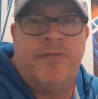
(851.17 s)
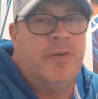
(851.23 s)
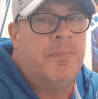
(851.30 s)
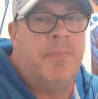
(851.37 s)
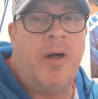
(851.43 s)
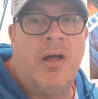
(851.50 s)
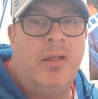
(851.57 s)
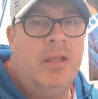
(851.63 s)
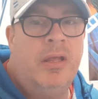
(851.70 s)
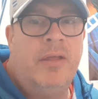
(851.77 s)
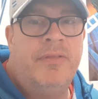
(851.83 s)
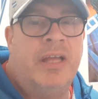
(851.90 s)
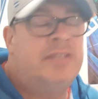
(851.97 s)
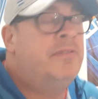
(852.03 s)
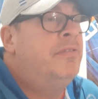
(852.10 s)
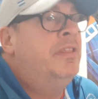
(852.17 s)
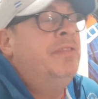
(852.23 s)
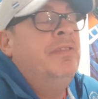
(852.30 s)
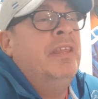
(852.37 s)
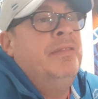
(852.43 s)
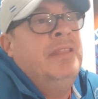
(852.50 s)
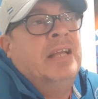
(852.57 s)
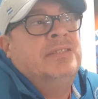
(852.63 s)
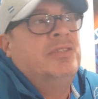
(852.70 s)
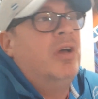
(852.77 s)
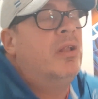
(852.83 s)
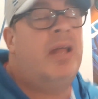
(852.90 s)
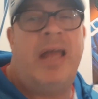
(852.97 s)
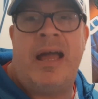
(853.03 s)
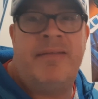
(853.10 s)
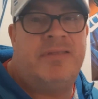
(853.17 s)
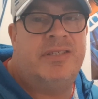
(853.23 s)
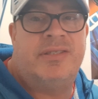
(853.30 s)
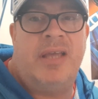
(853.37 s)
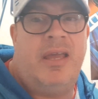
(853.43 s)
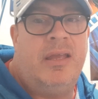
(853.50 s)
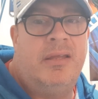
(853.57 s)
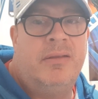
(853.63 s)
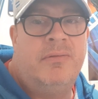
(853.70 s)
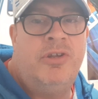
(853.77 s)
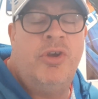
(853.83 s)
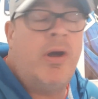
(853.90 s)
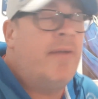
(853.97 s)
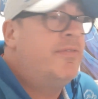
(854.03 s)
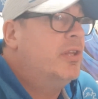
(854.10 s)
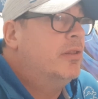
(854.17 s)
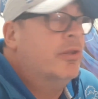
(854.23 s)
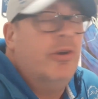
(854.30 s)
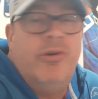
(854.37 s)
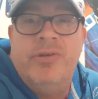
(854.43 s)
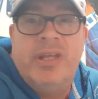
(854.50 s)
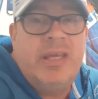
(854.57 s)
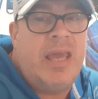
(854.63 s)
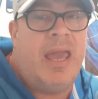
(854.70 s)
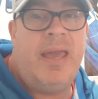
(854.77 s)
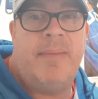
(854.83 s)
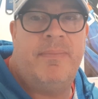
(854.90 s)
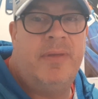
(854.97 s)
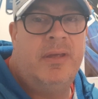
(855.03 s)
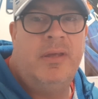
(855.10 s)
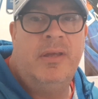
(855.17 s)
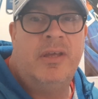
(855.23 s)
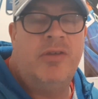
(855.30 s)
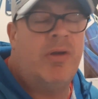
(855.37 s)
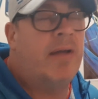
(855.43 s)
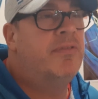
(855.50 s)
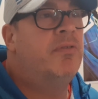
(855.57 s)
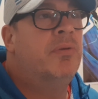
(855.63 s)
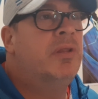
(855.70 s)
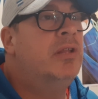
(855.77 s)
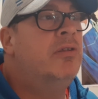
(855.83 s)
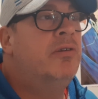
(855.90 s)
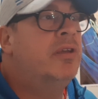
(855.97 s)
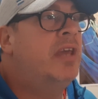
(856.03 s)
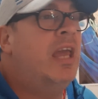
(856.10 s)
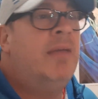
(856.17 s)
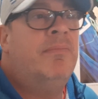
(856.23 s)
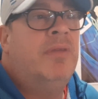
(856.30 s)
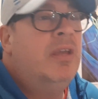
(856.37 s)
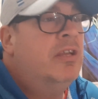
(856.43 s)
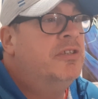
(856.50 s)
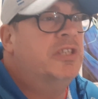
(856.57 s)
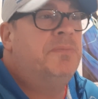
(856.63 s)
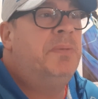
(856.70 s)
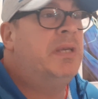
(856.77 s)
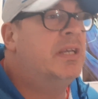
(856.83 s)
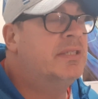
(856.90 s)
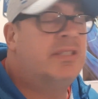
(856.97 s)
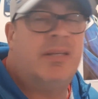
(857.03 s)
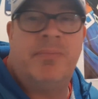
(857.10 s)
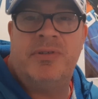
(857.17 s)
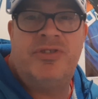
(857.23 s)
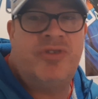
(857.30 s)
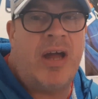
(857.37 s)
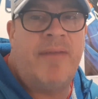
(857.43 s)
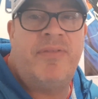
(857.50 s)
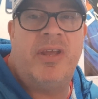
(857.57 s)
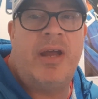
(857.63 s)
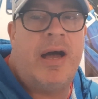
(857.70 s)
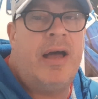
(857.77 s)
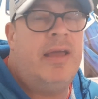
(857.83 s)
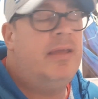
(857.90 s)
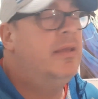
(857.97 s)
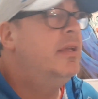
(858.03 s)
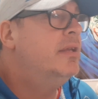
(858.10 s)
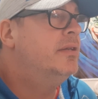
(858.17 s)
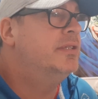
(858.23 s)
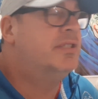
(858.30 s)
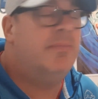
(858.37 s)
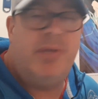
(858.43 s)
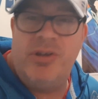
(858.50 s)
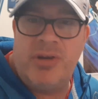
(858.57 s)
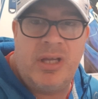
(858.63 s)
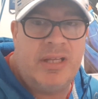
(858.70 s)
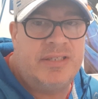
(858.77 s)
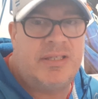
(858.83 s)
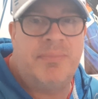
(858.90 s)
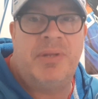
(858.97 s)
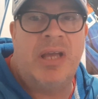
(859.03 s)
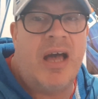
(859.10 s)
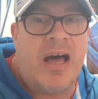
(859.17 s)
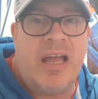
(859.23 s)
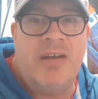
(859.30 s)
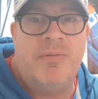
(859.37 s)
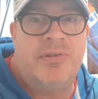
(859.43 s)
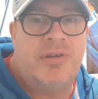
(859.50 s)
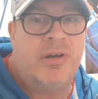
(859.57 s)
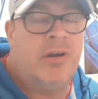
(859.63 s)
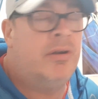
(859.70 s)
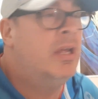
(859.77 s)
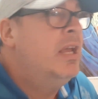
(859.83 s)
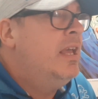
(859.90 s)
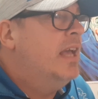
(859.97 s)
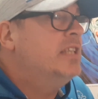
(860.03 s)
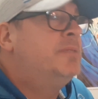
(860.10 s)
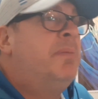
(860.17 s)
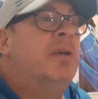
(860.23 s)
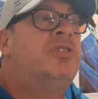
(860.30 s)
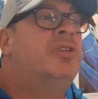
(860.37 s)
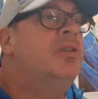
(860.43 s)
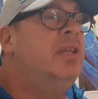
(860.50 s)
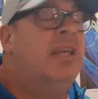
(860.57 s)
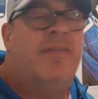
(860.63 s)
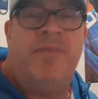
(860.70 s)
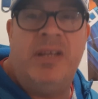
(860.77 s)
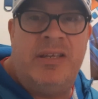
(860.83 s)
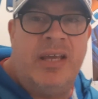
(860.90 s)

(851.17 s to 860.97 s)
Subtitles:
football. That's all I have to say. You have to learn the game. You have to really learn the game. Just because someone's drafted high doesn't mean you're getting something high in return, especially if he